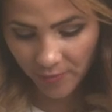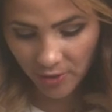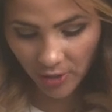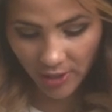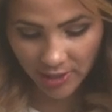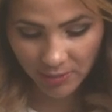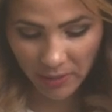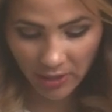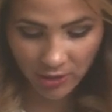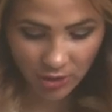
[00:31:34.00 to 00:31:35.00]
so there's
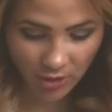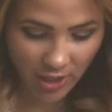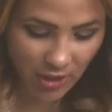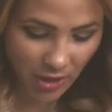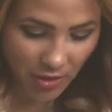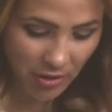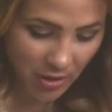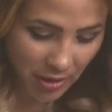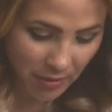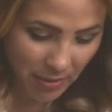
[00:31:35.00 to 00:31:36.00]
been construction going
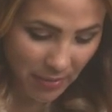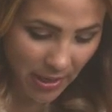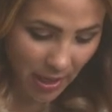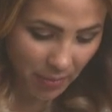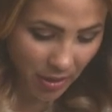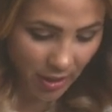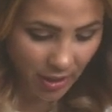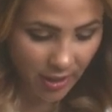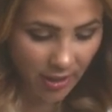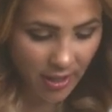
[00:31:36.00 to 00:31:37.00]
on around my
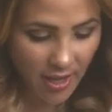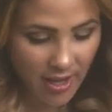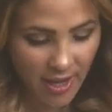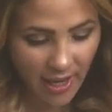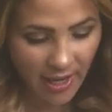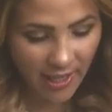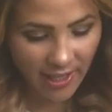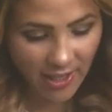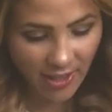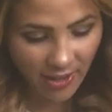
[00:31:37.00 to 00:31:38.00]
neighborhood and I
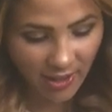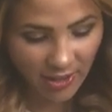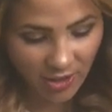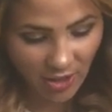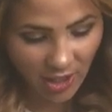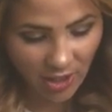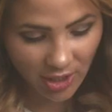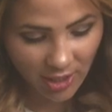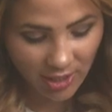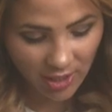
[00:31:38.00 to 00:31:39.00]
can hear the
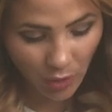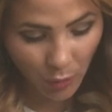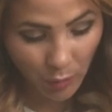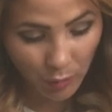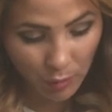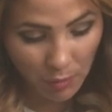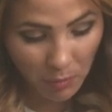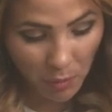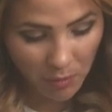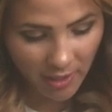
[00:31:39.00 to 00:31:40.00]
construction crew's
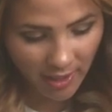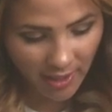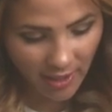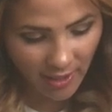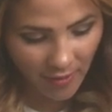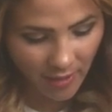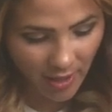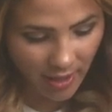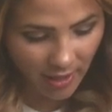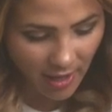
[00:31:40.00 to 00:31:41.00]
music going
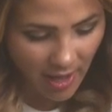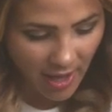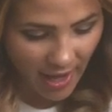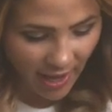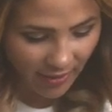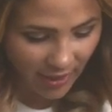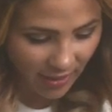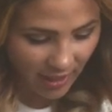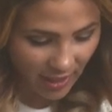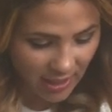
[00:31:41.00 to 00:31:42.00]
on. And the
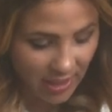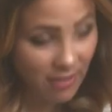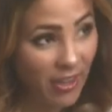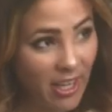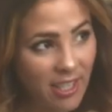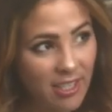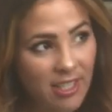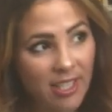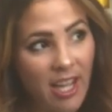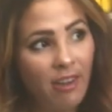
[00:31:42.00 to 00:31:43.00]
thing is, it's funny because
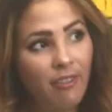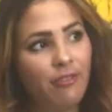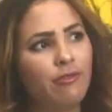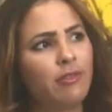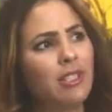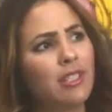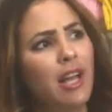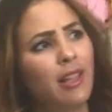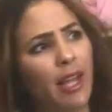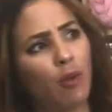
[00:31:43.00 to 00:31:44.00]
it's
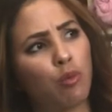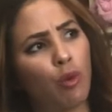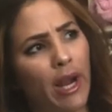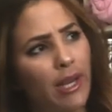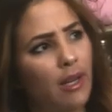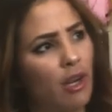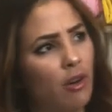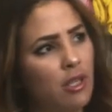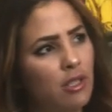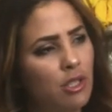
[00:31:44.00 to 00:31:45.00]
not like right
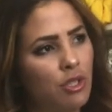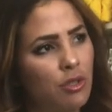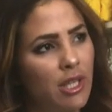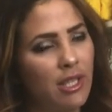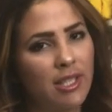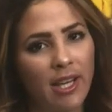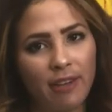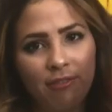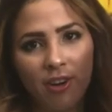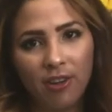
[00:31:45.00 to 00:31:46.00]
across the street, it's
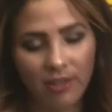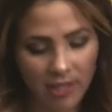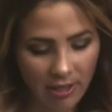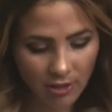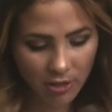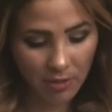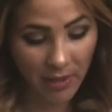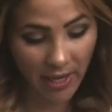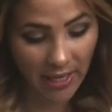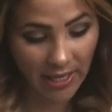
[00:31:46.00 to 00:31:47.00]
like farther down the street,
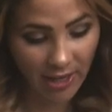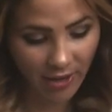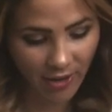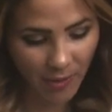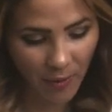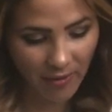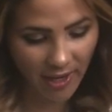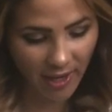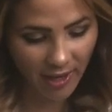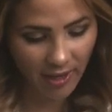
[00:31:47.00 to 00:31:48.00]
but I can hear it all the way over
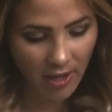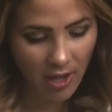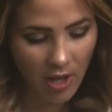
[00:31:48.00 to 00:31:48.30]
here.